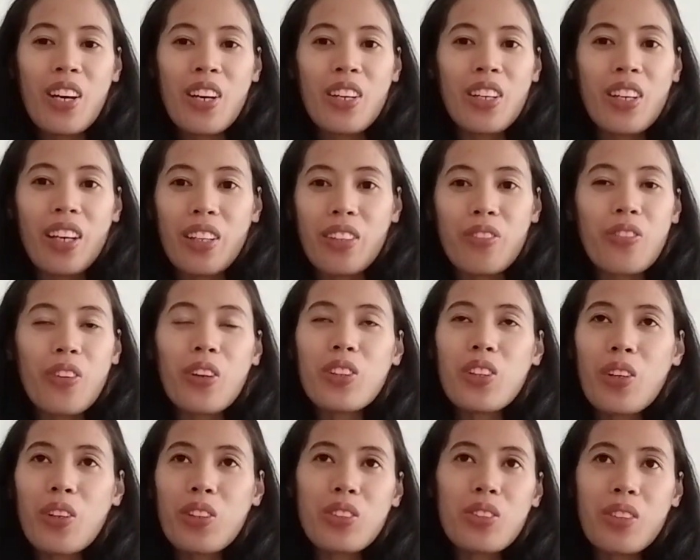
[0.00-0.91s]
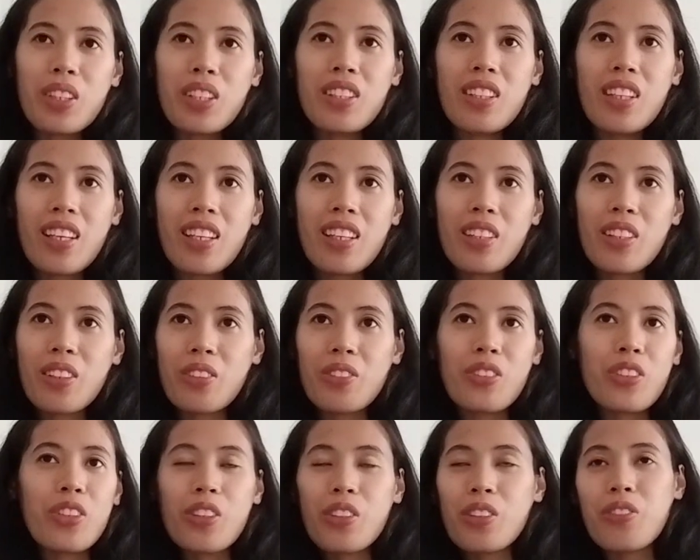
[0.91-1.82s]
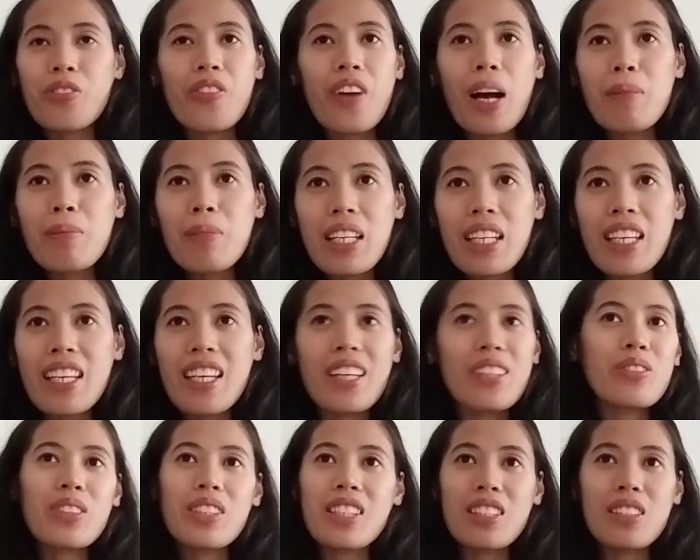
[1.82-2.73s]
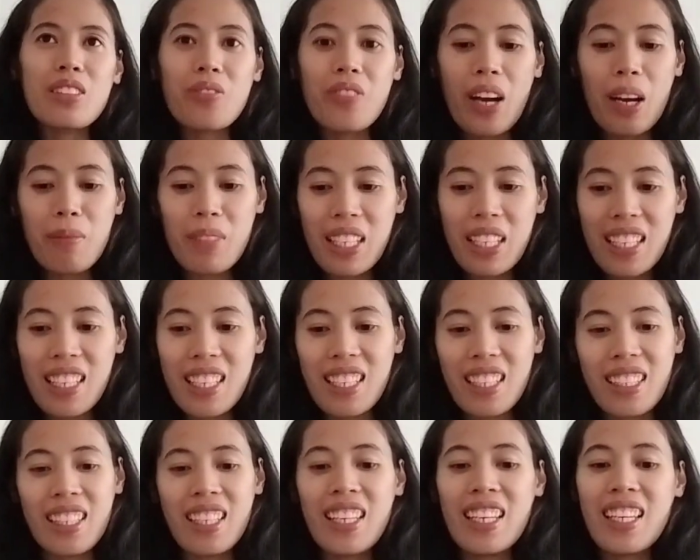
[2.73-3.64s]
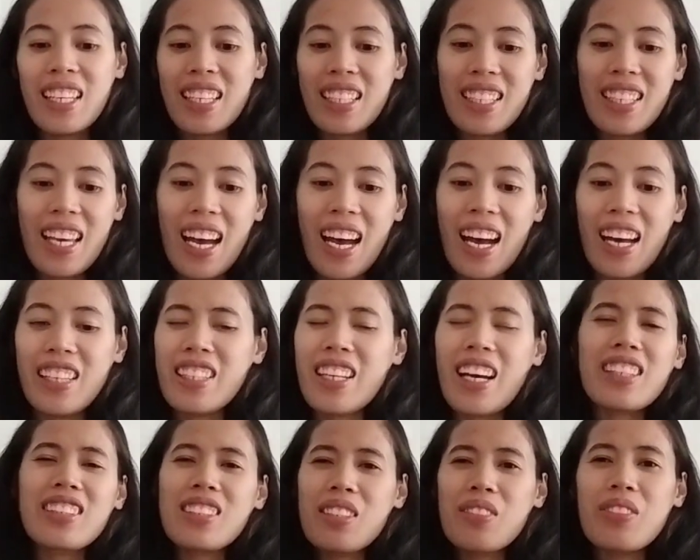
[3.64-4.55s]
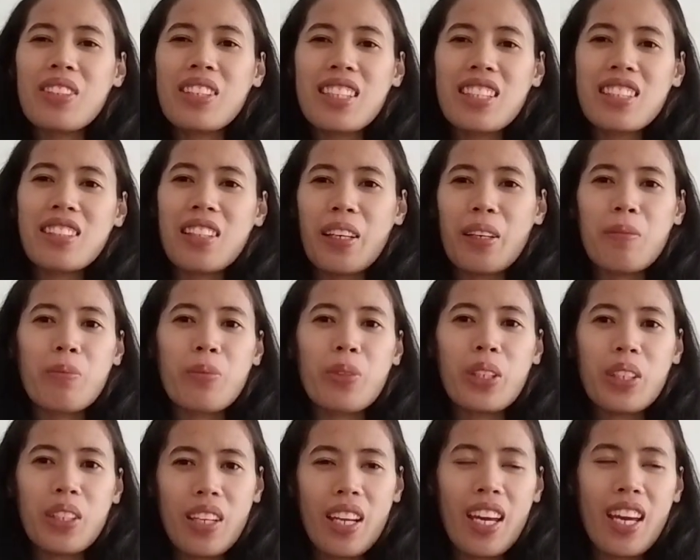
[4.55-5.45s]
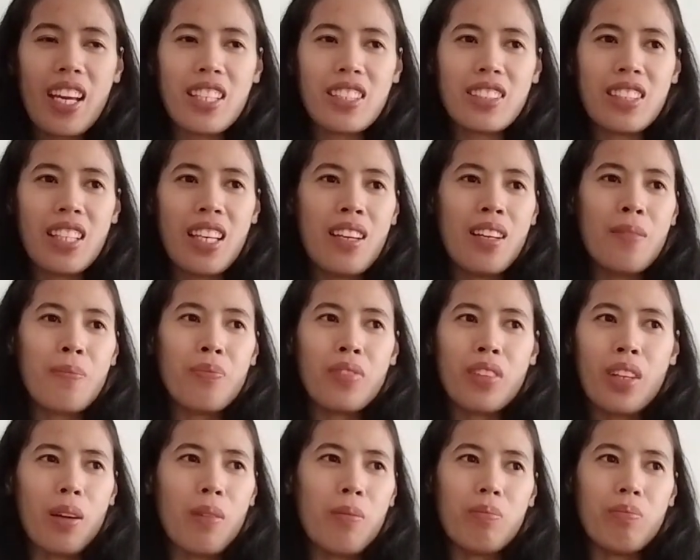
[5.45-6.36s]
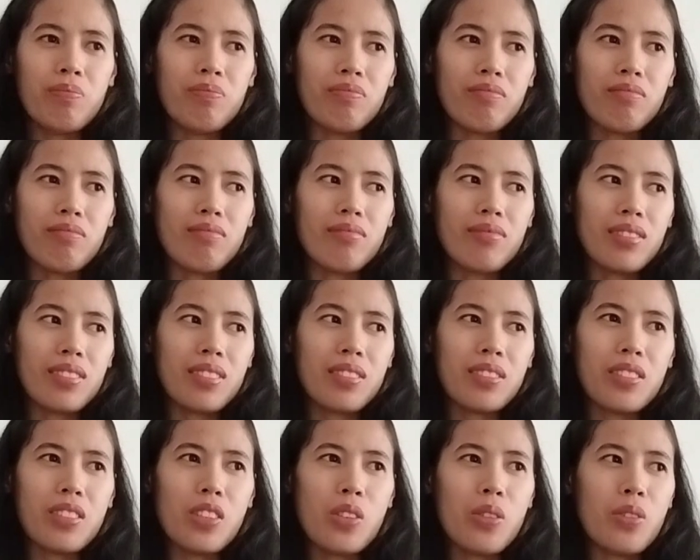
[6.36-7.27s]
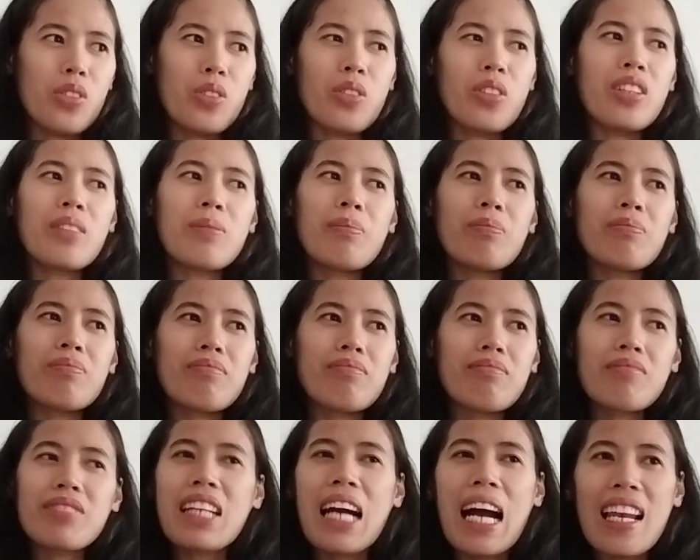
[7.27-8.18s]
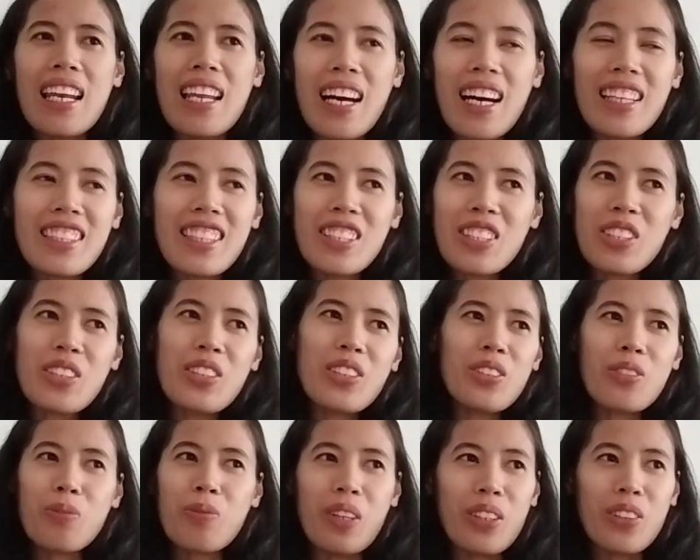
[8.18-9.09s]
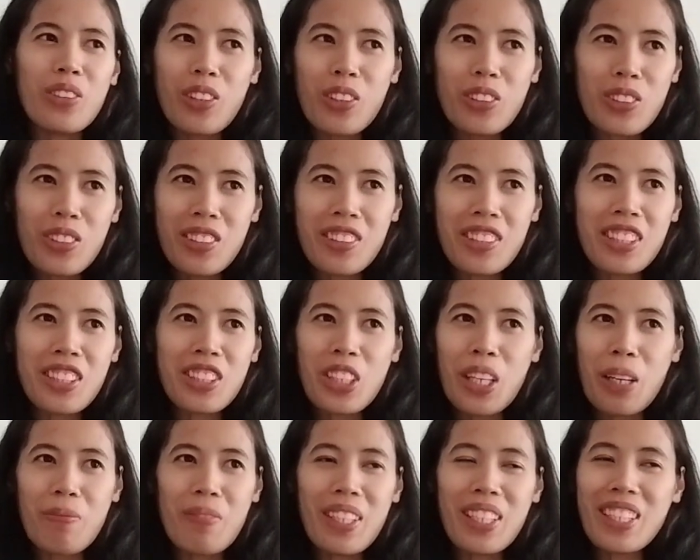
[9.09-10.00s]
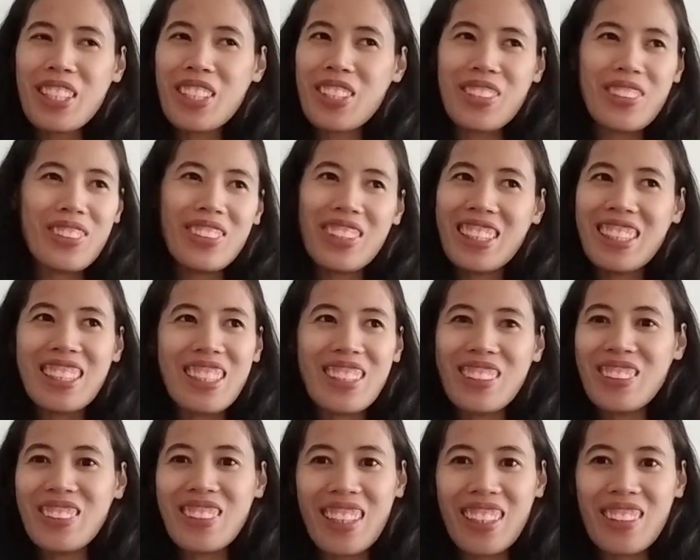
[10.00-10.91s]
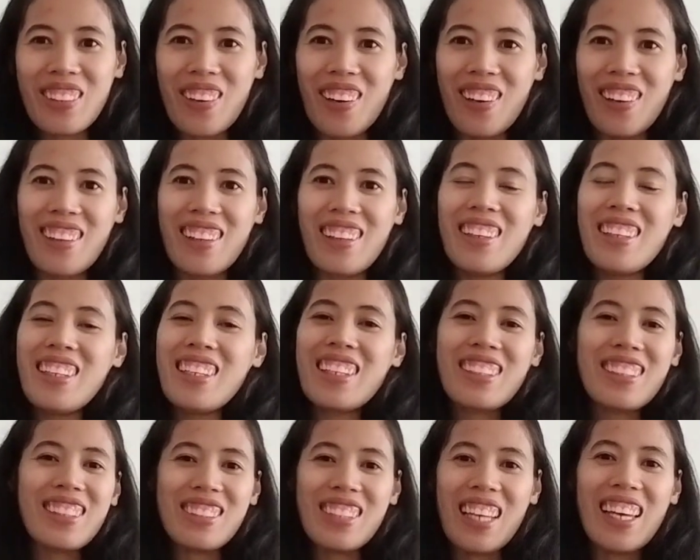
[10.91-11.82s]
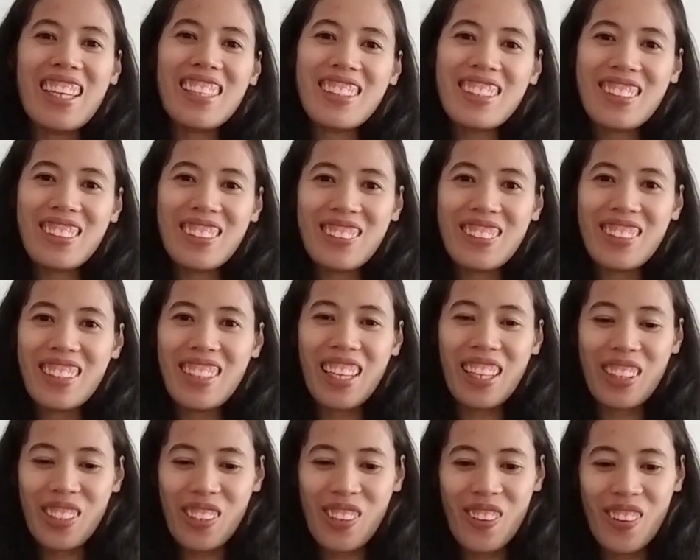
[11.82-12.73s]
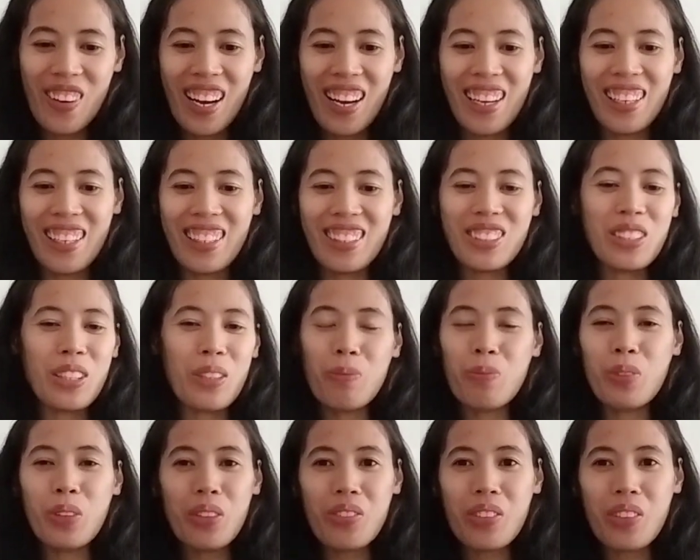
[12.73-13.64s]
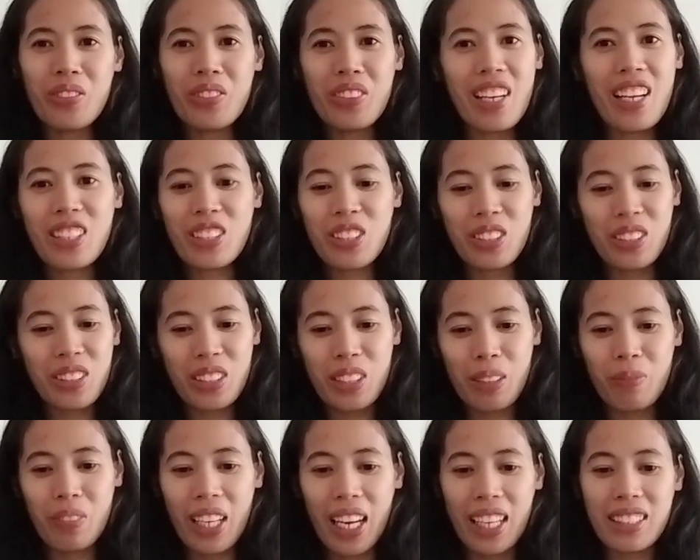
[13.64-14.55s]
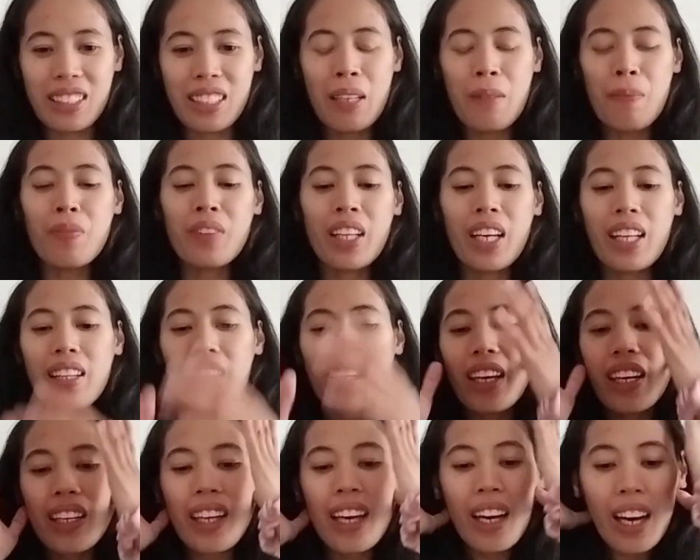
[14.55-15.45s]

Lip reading: and photos with your family and with his family. Yeah, the activities like birthdays, yung gala ninyo, yung pag-grocery shopping ninyo, include that all. Because I included that one. So, proof of relationship, guys. And then,